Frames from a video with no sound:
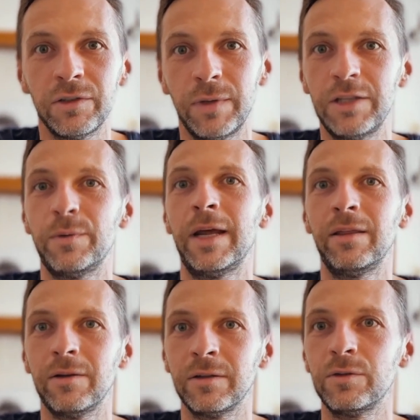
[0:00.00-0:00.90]
So that's when I
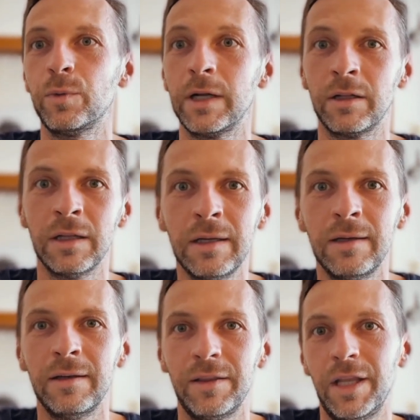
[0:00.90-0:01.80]
thought, well,
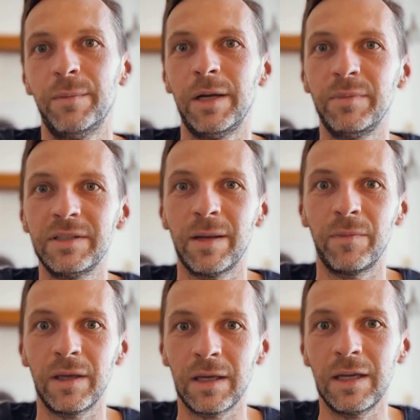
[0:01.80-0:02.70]
there might be
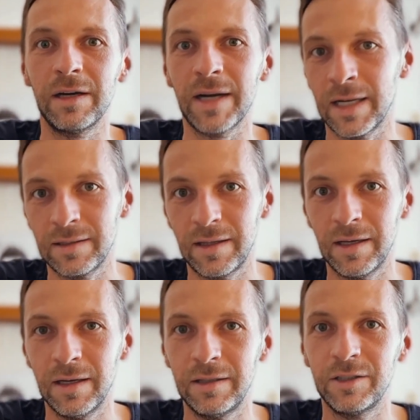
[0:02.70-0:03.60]
something here, and
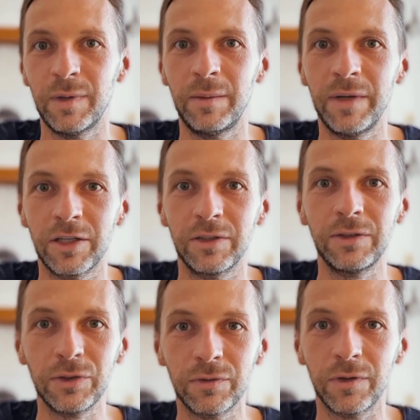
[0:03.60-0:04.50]
this might be
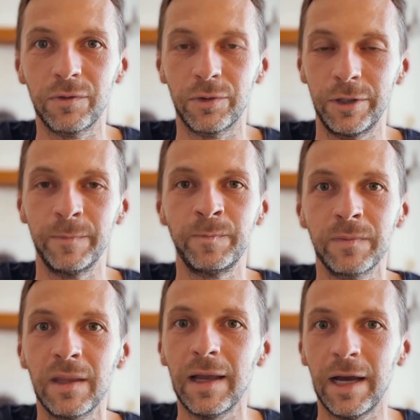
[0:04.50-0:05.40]
actually useful for
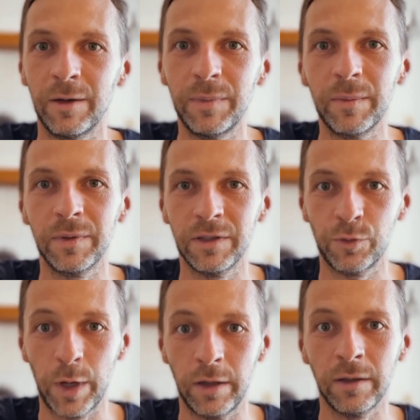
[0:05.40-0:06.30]
other people
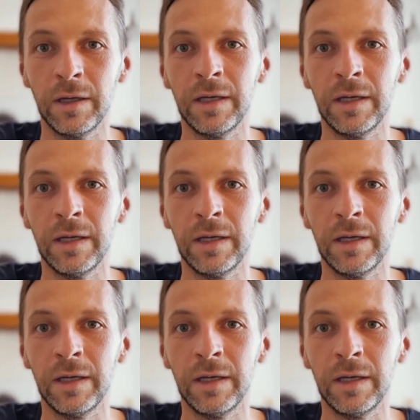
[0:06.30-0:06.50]
as well.